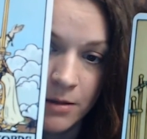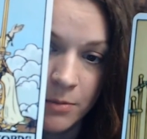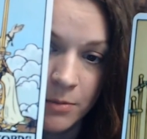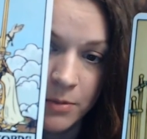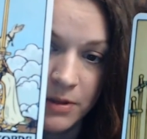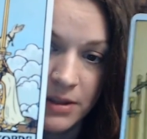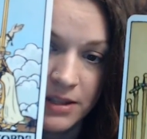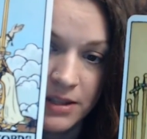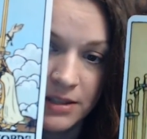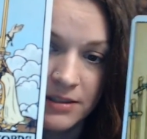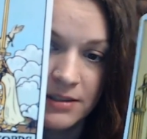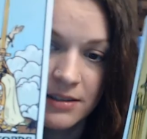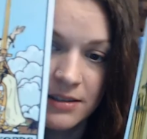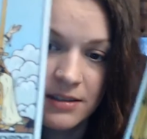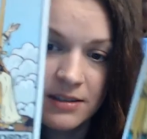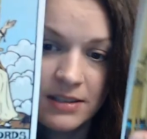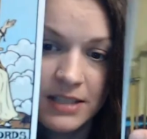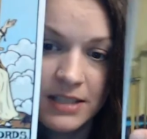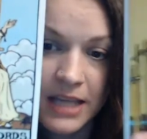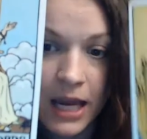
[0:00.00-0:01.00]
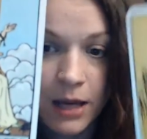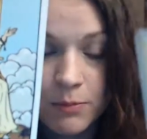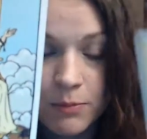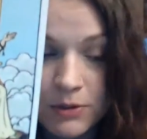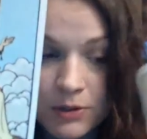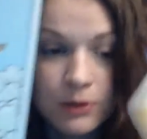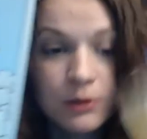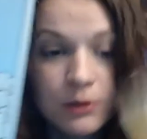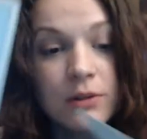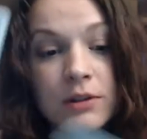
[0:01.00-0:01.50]
But this
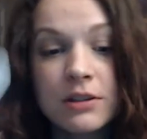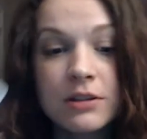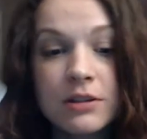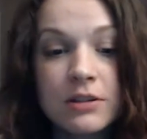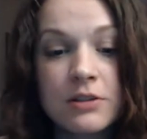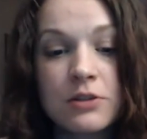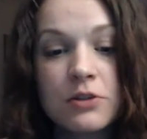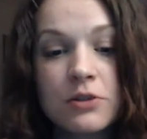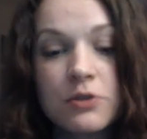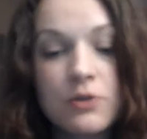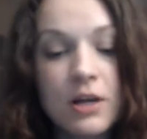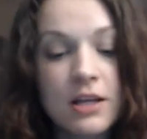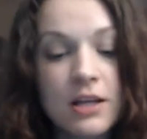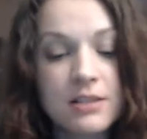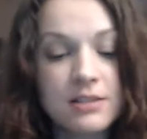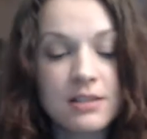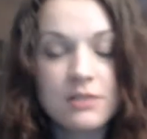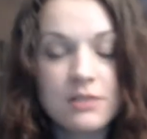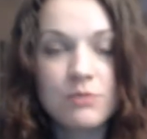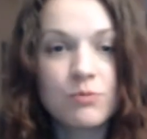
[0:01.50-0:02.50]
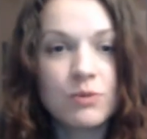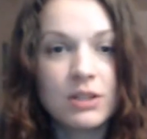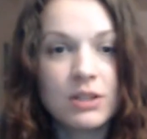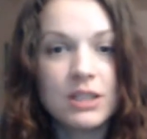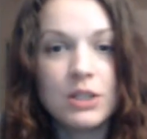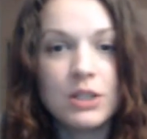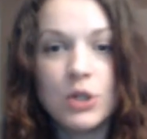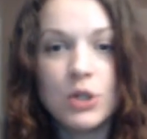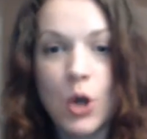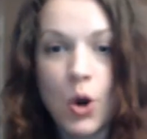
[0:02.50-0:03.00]
damsel in distress doesn't
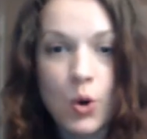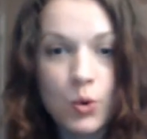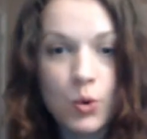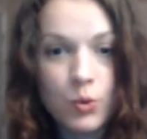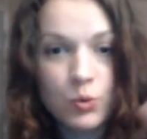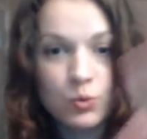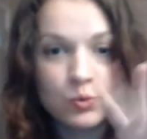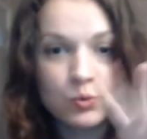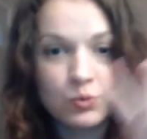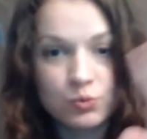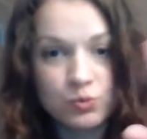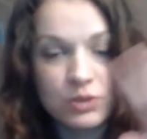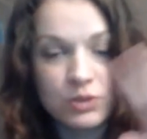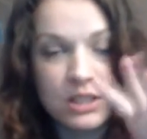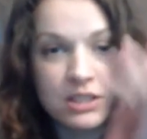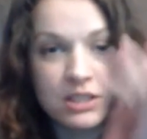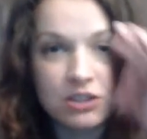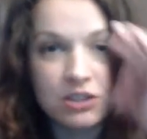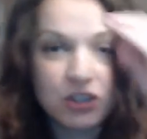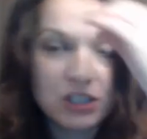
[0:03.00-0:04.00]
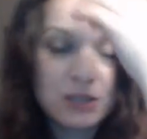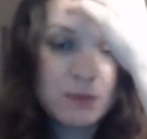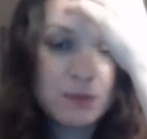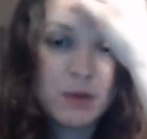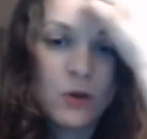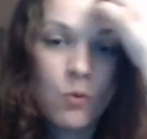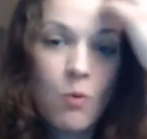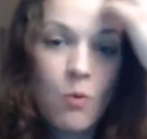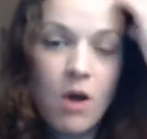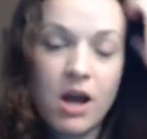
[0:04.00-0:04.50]
really know that she's
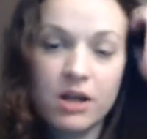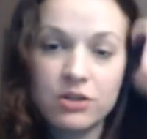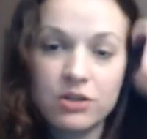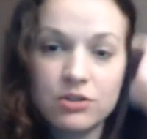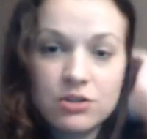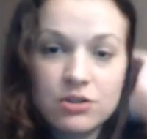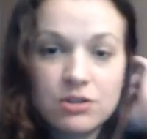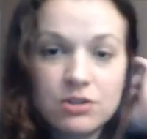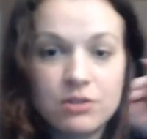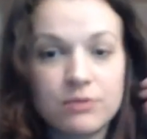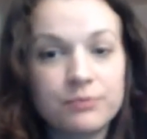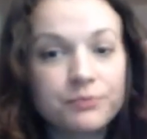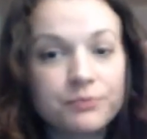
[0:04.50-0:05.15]
being watched.